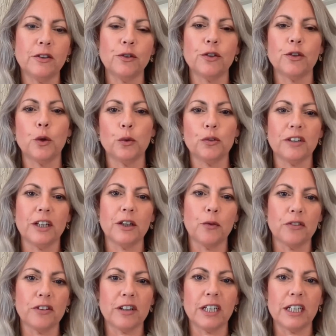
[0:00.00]
Susan Hall said,
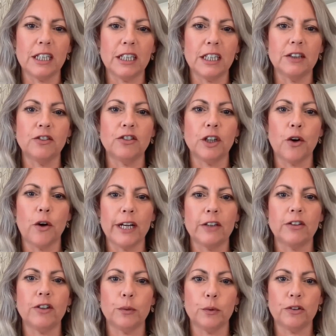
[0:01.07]
obviously, if she got
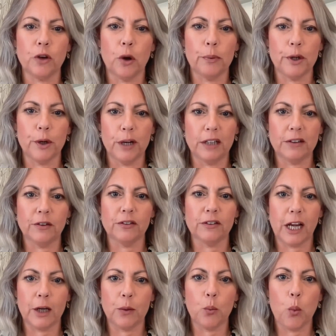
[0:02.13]
in, she would stop ULEZ on
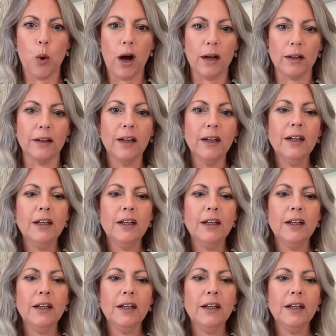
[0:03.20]
day one.